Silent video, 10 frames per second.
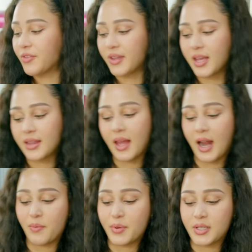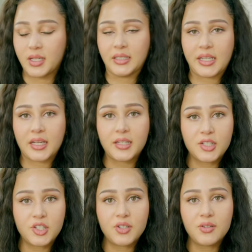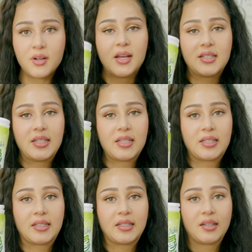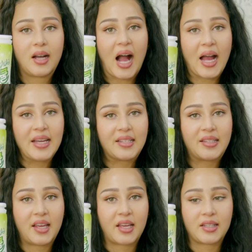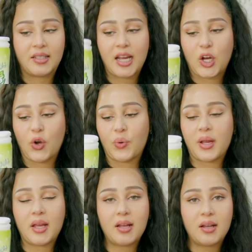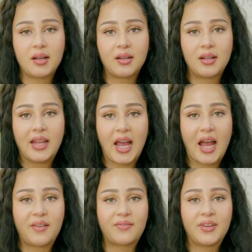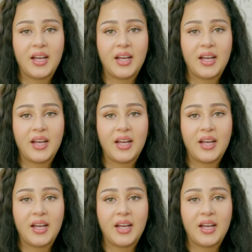thing that I've been addicted to is these ice things. In Korea, they have